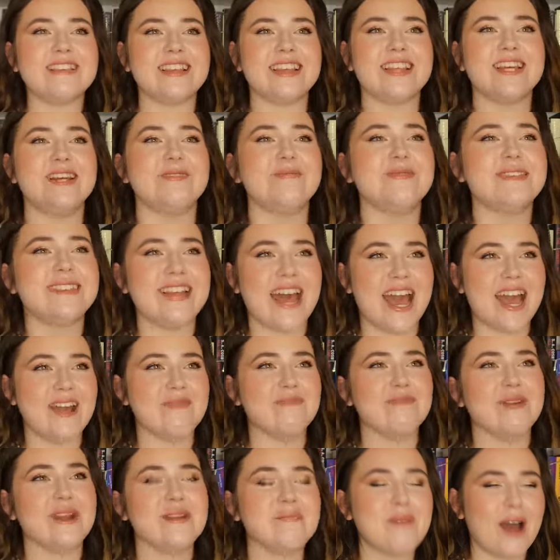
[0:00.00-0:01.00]
see them say
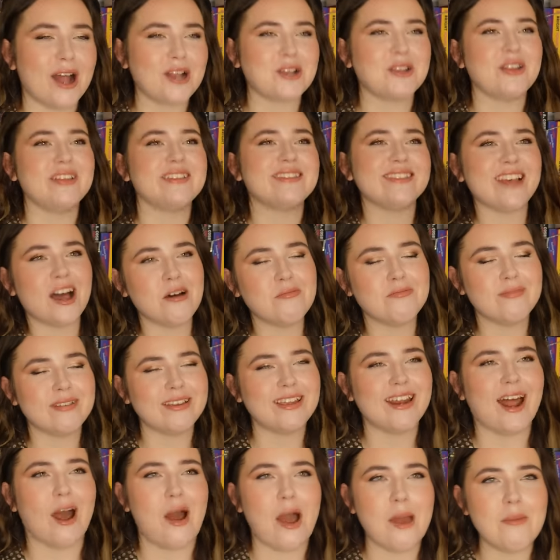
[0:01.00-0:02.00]
pretty much. There's some,
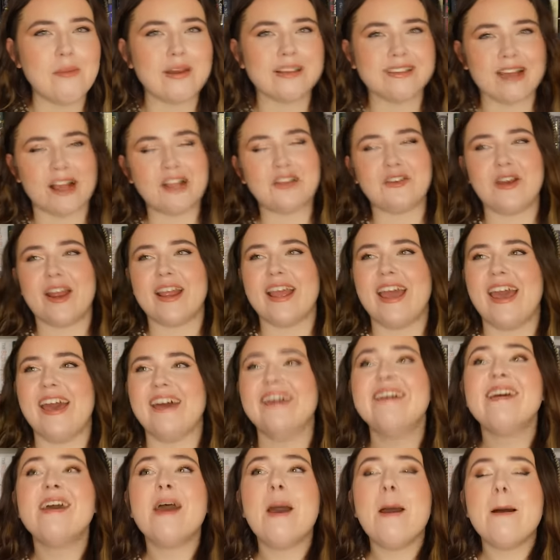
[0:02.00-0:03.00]
you know, I'm exaggerating
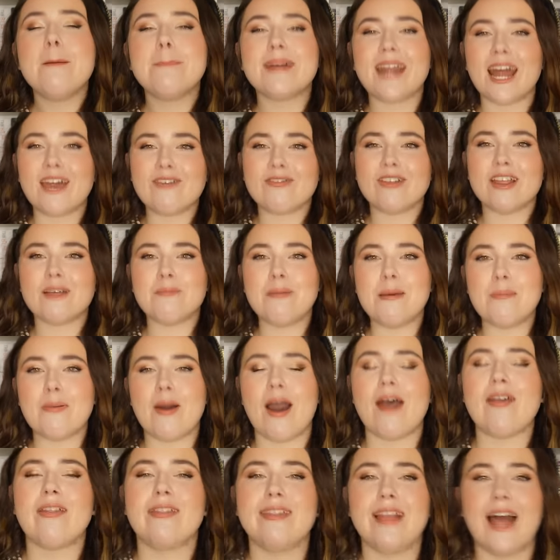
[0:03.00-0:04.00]
here, but I feel like people either